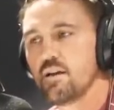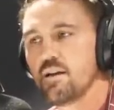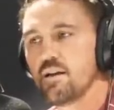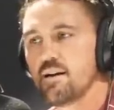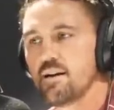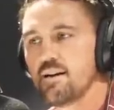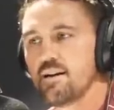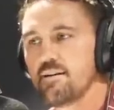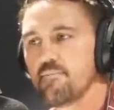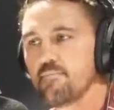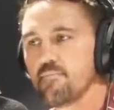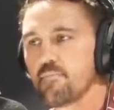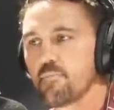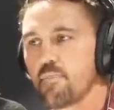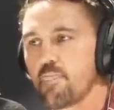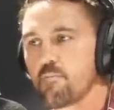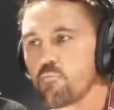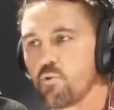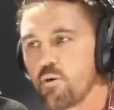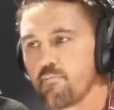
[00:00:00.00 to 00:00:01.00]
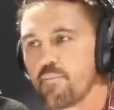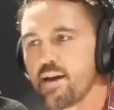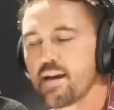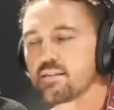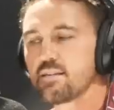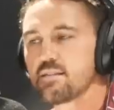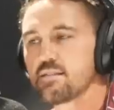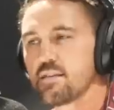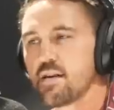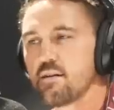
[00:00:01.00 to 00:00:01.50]
Um, went back
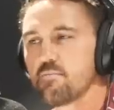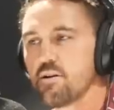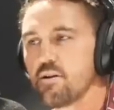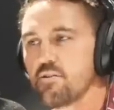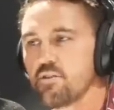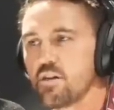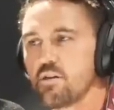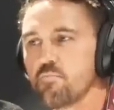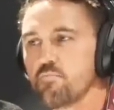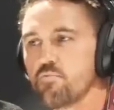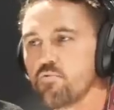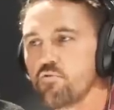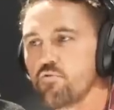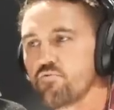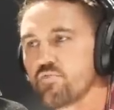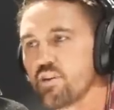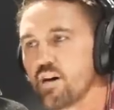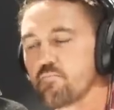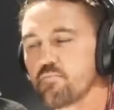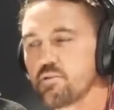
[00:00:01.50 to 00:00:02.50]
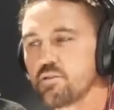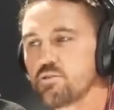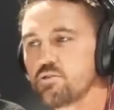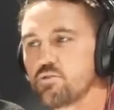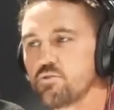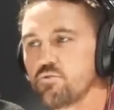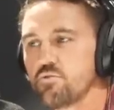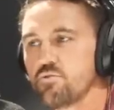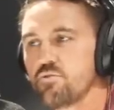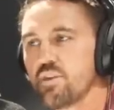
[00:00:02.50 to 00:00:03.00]
to Dubbo and then I moved up in
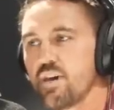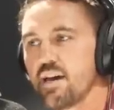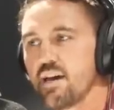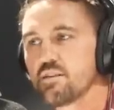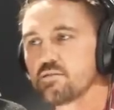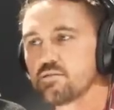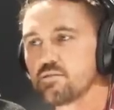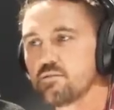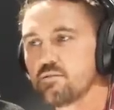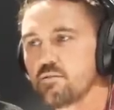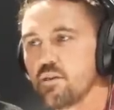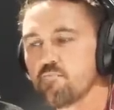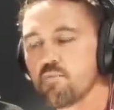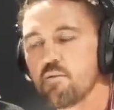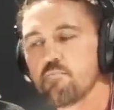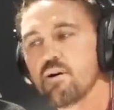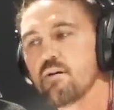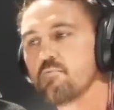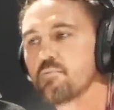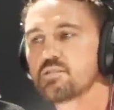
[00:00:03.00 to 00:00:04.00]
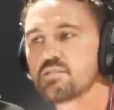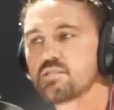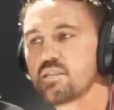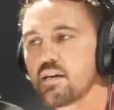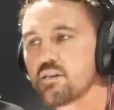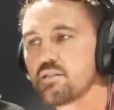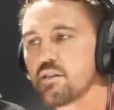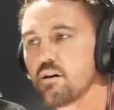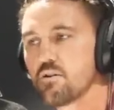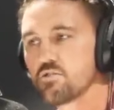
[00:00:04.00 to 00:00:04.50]
2000. And my mum had
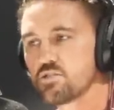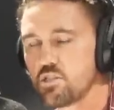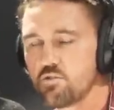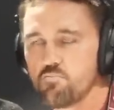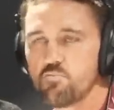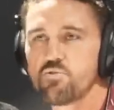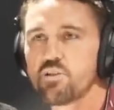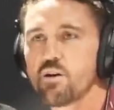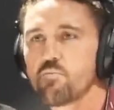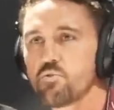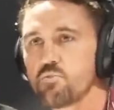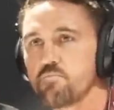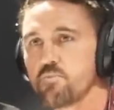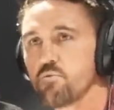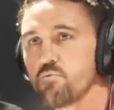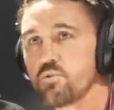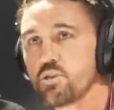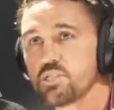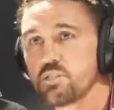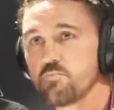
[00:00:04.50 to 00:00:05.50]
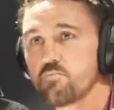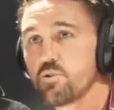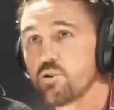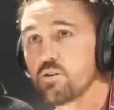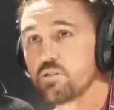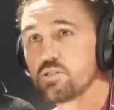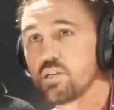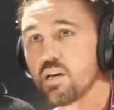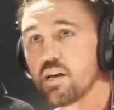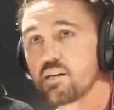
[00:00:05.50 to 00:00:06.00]
stayed the whole. She moved up with me originally when I
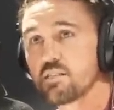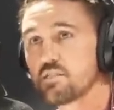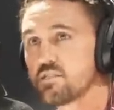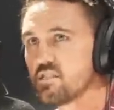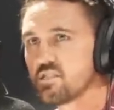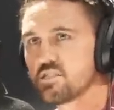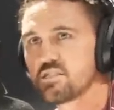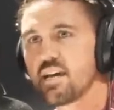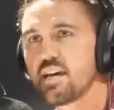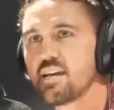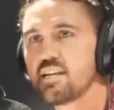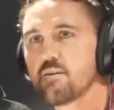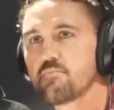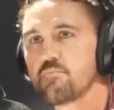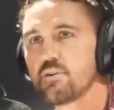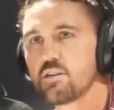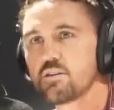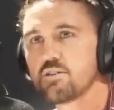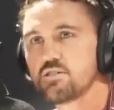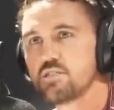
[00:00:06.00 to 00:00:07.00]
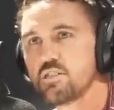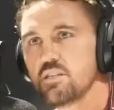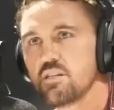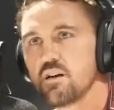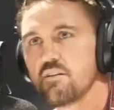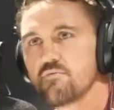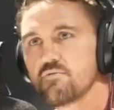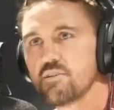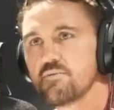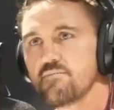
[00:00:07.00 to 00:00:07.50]
was young and just stayed up there because she
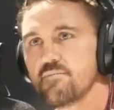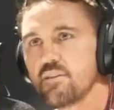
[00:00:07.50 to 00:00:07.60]
loved it.